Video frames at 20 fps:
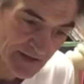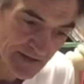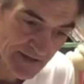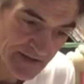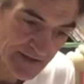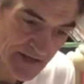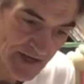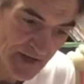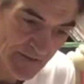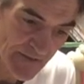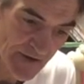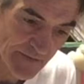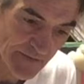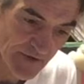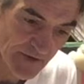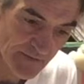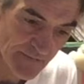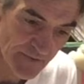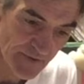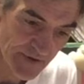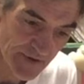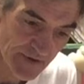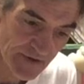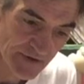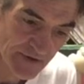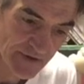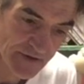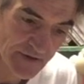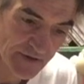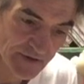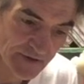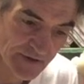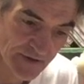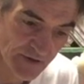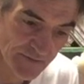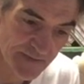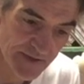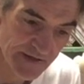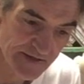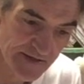This time I'm going to put a
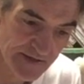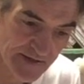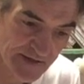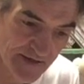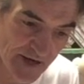little piece of